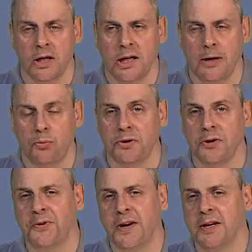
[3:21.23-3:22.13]
I wouldn't
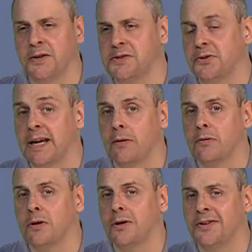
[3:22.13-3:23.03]
create a user account
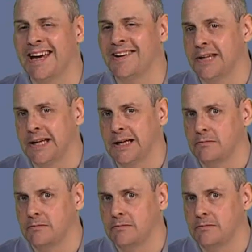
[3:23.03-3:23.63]
called Andy.